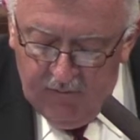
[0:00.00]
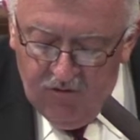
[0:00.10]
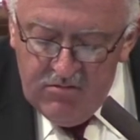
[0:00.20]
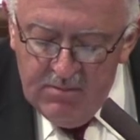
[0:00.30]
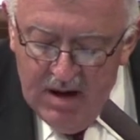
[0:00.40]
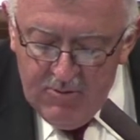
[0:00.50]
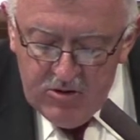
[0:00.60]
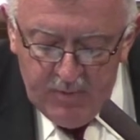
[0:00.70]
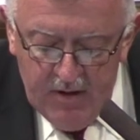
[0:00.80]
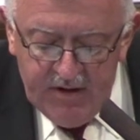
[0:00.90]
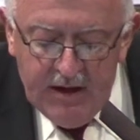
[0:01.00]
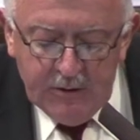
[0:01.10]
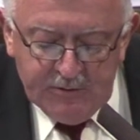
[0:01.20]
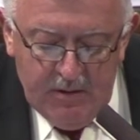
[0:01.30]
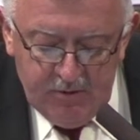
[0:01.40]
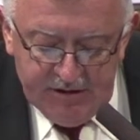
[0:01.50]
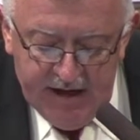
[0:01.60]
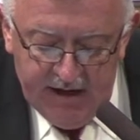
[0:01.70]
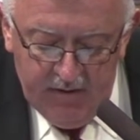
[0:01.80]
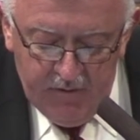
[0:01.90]
former member of the House of
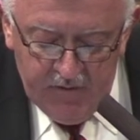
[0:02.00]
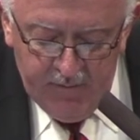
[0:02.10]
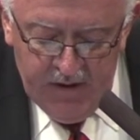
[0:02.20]
Representatives.